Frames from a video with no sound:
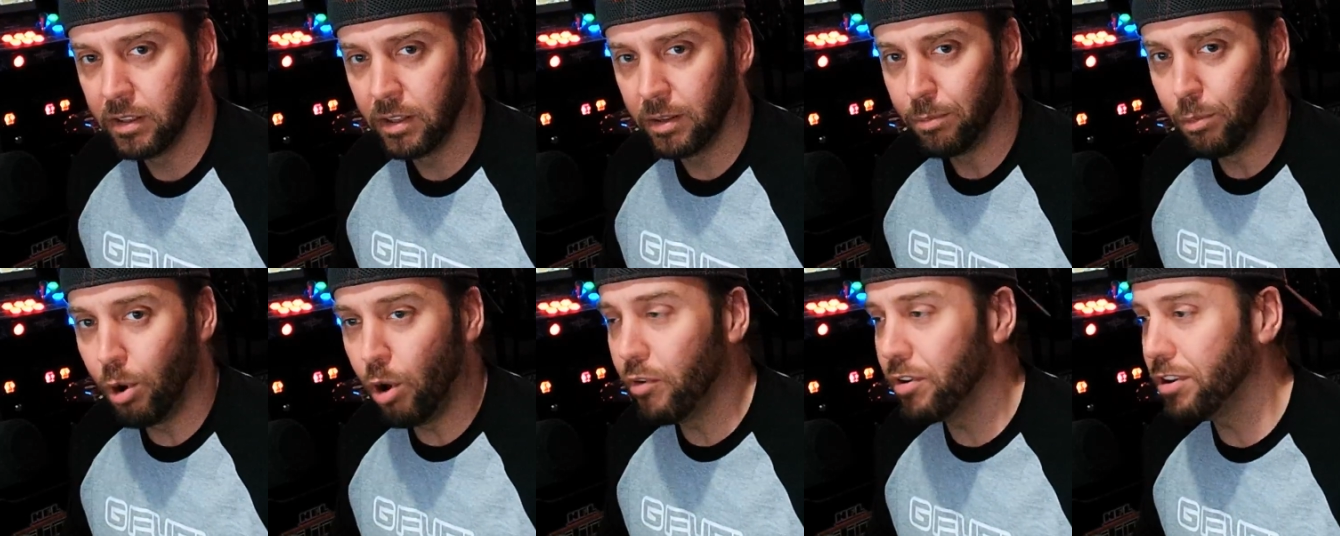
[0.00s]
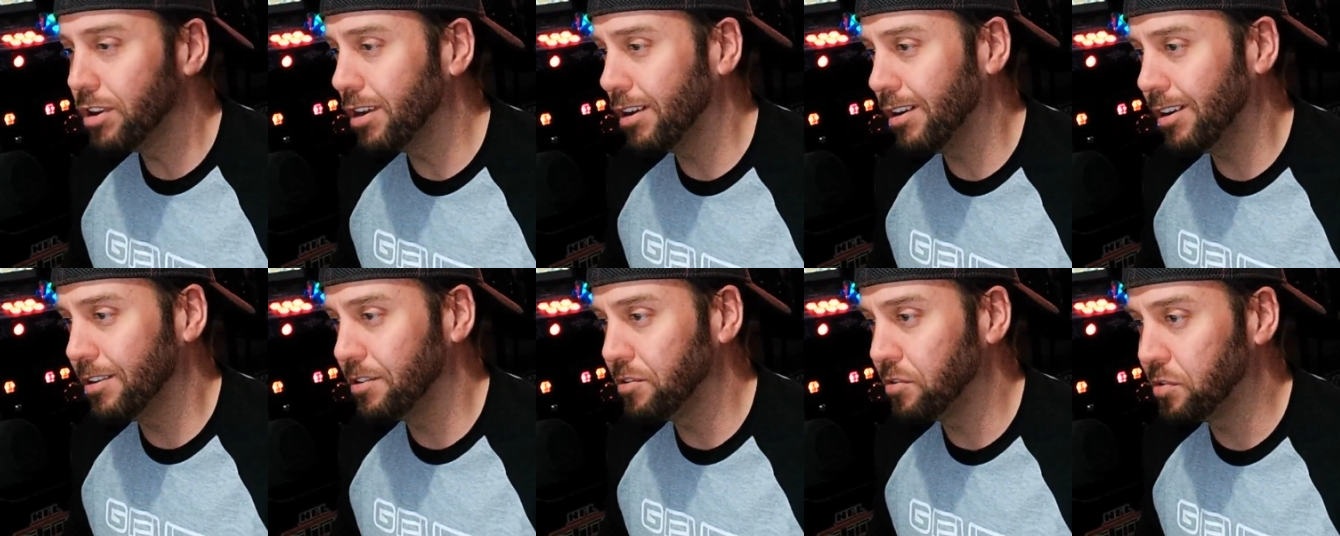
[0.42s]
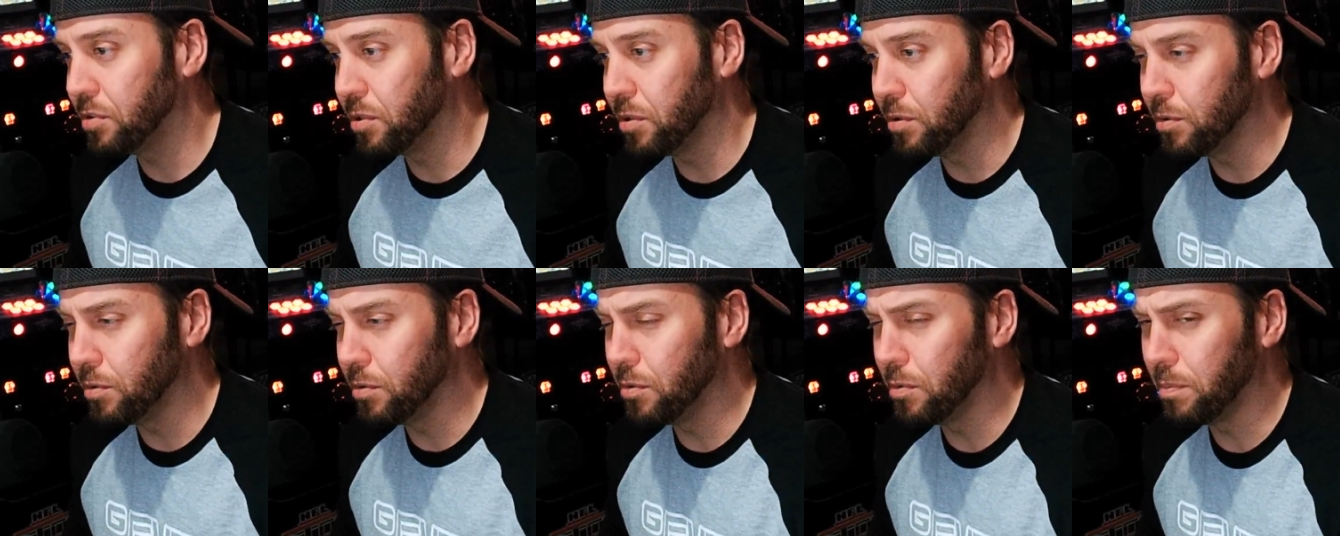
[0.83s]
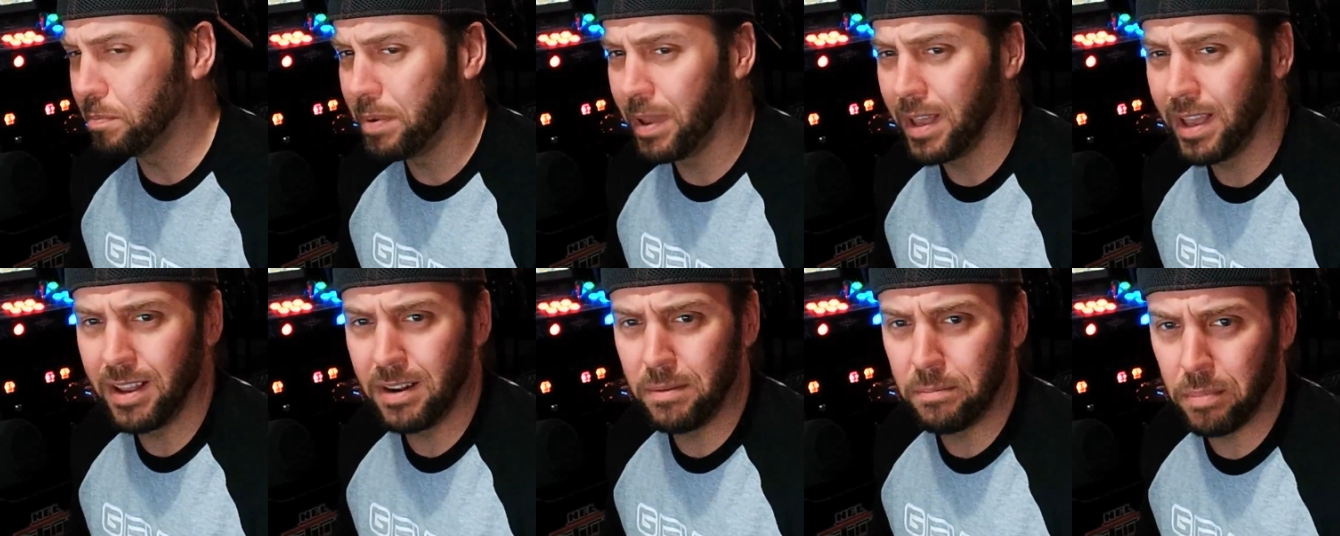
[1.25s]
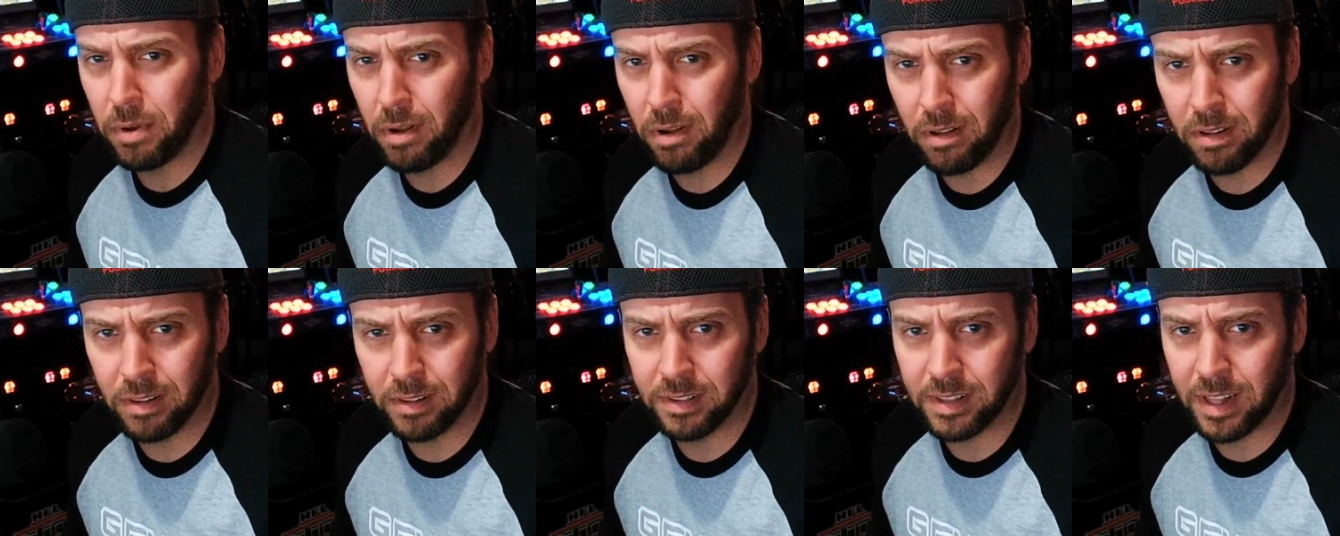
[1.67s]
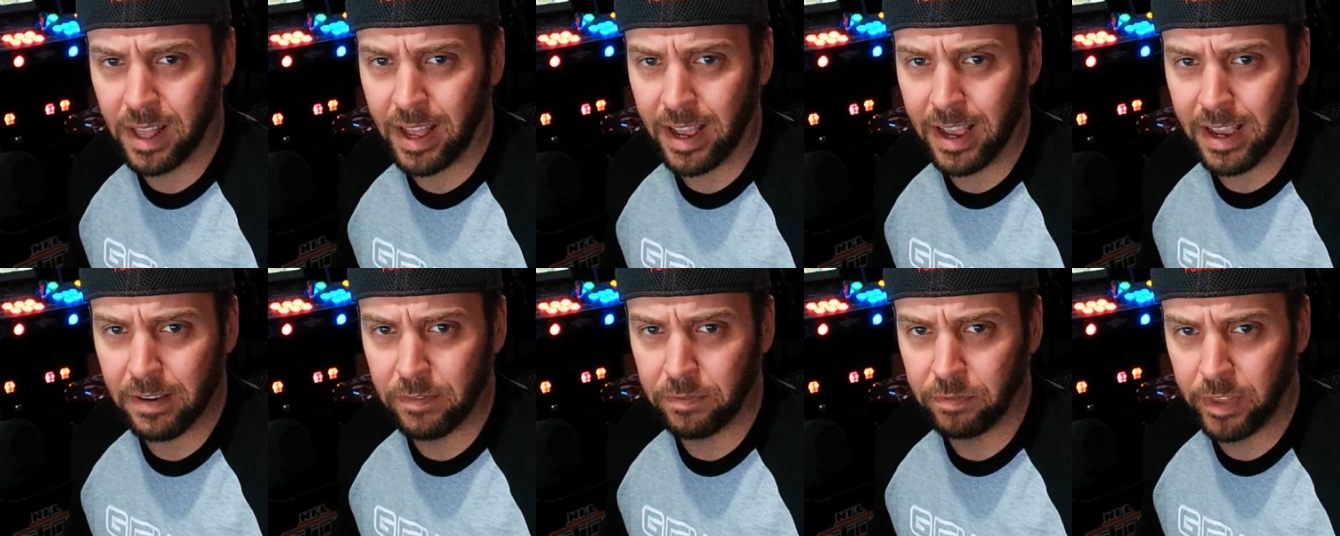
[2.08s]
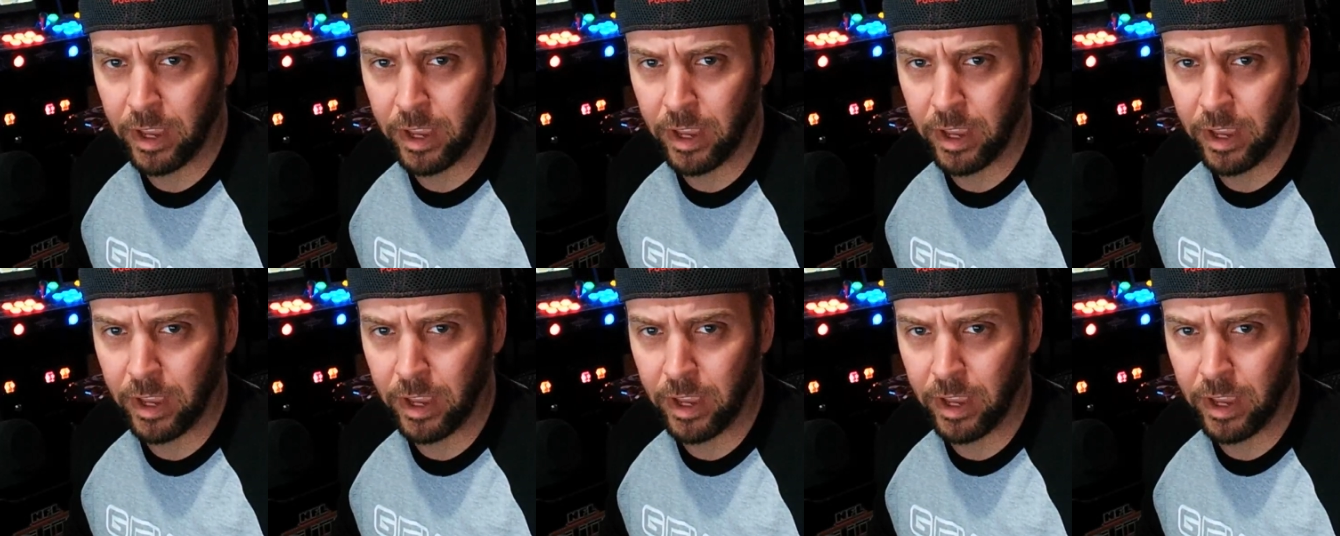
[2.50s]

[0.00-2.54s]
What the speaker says: Moving on to Pinball Live,